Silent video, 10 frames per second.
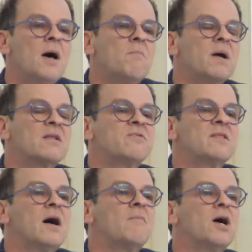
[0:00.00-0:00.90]
but
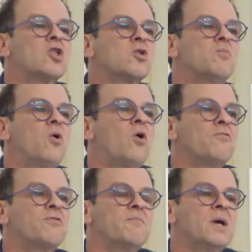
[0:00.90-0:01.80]
they are much more
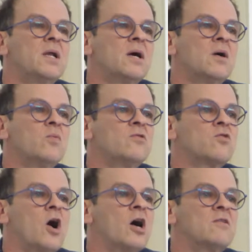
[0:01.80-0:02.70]
familiar with
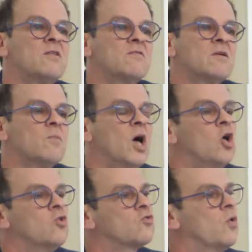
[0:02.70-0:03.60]
autism.
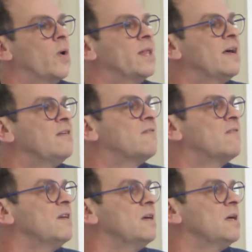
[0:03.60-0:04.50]
So when they
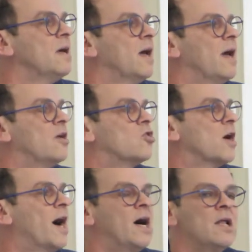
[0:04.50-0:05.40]
see a
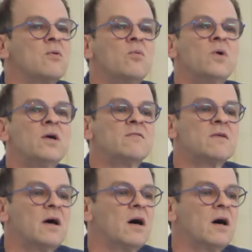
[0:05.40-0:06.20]
child with